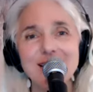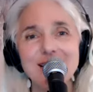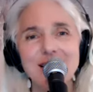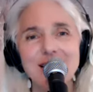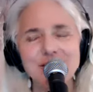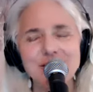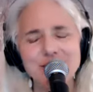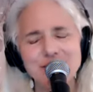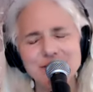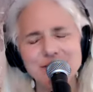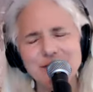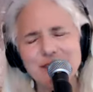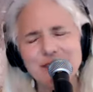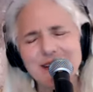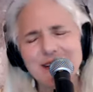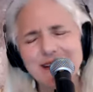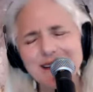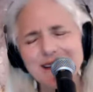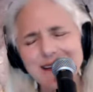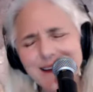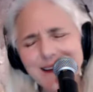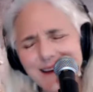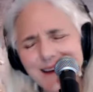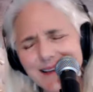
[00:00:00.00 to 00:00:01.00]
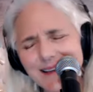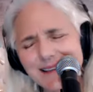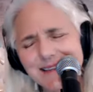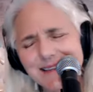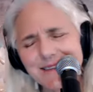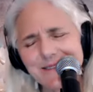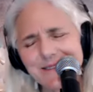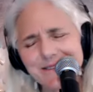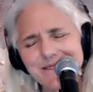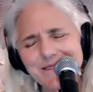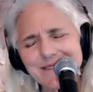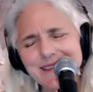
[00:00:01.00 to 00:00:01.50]
I forgot
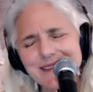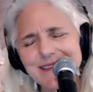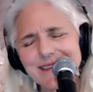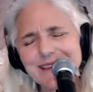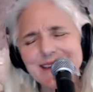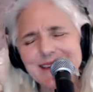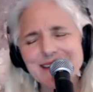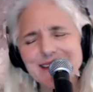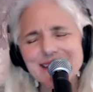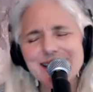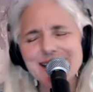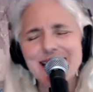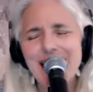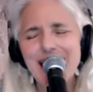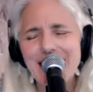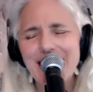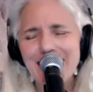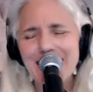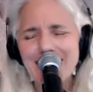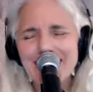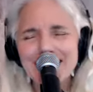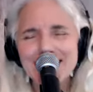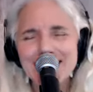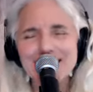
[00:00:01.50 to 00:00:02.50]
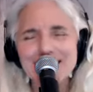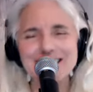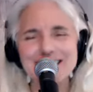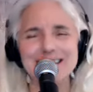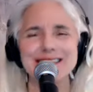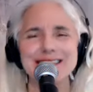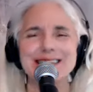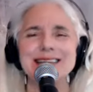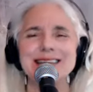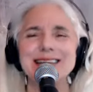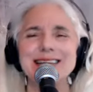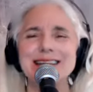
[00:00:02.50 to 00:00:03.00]
to fill the tank."
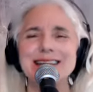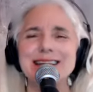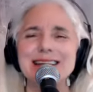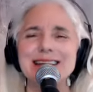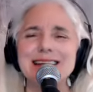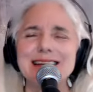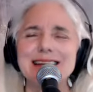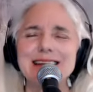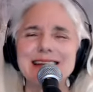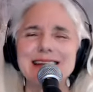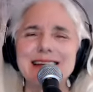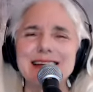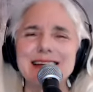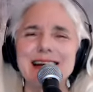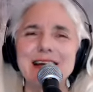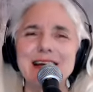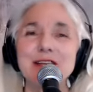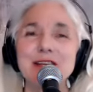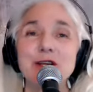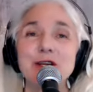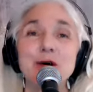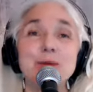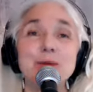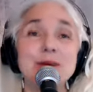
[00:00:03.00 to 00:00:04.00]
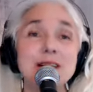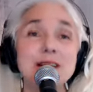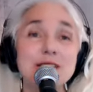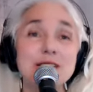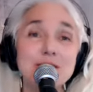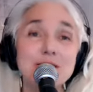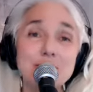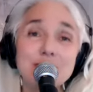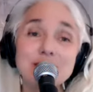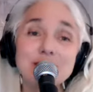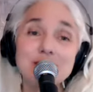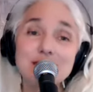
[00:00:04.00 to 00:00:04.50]
And nobody
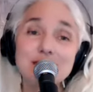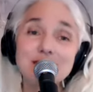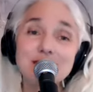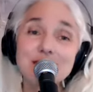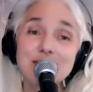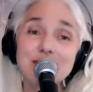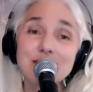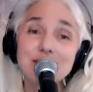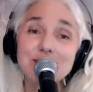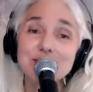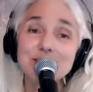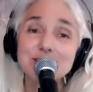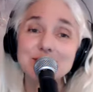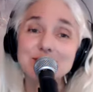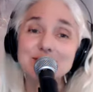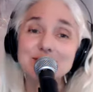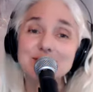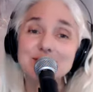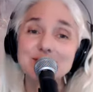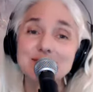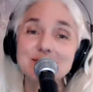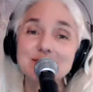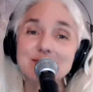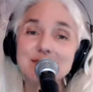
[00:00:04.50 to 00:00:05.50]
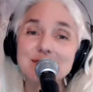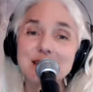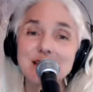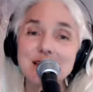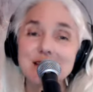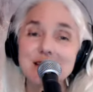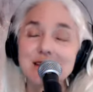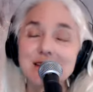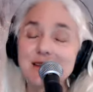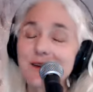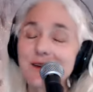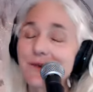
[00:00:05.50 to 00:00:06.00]
knew what to do.
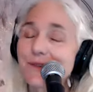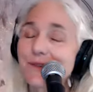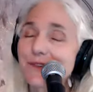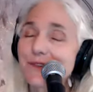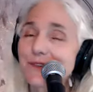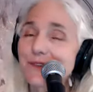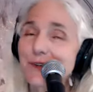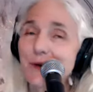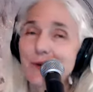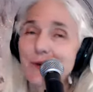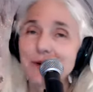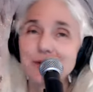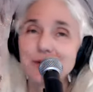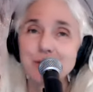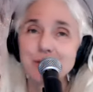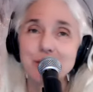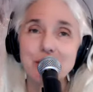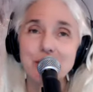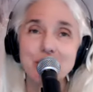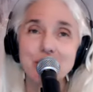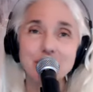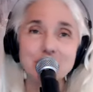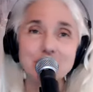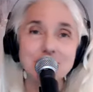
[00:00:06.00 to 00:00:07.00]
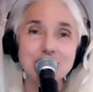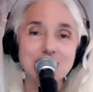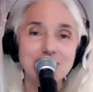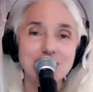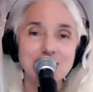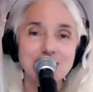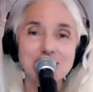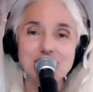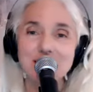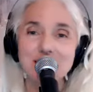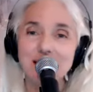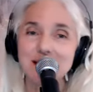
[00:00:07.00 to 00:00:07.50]
There was no other boat
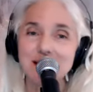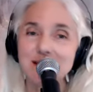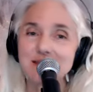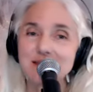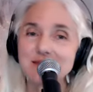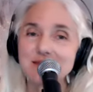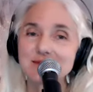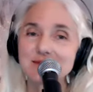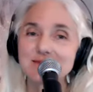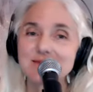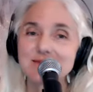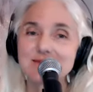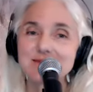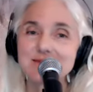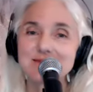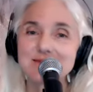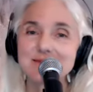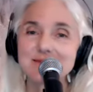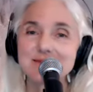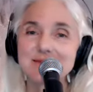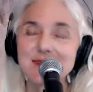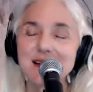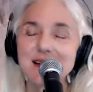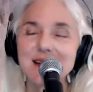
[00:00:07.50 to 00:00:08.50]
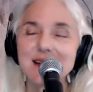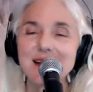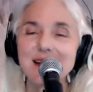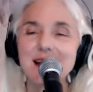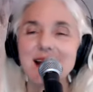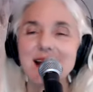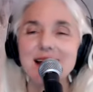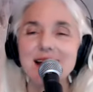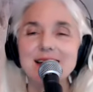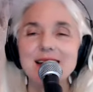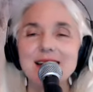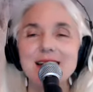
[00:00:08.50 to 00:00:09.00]
in sight.
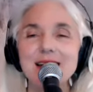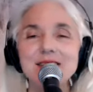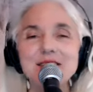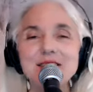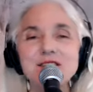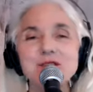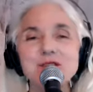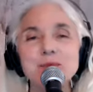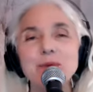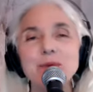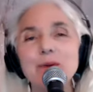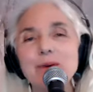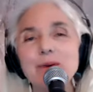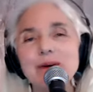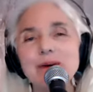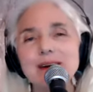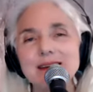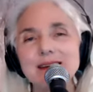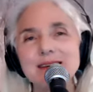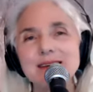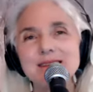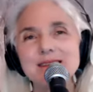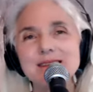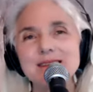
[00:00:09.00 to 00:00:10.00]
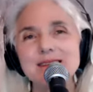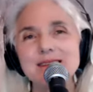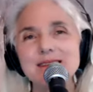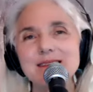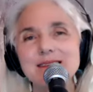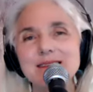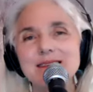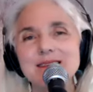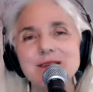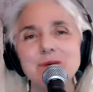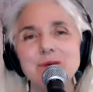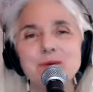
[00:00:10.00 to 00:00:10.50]
And at this point,
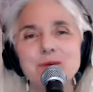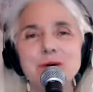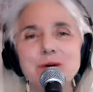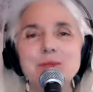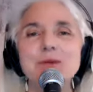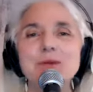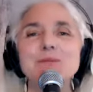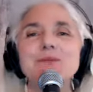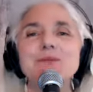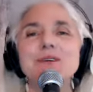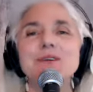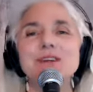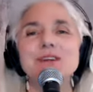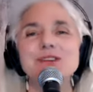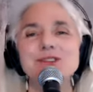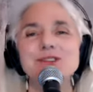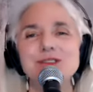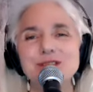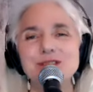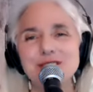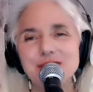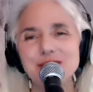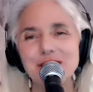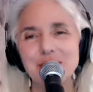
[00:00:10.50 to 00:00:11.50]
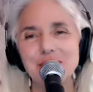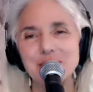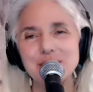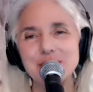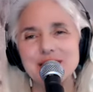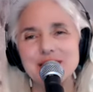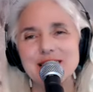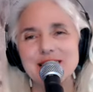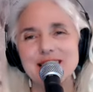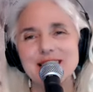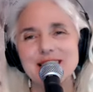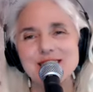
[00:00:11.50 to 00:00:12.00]
the woman priest stood up
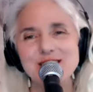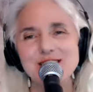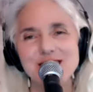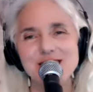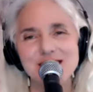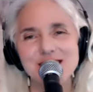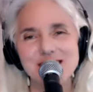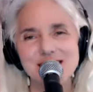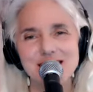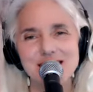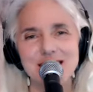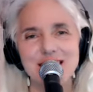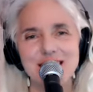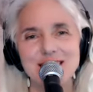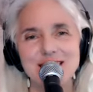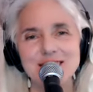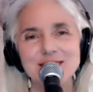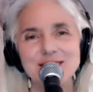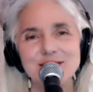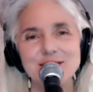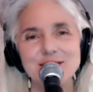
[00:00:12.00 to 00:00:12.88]
and she said,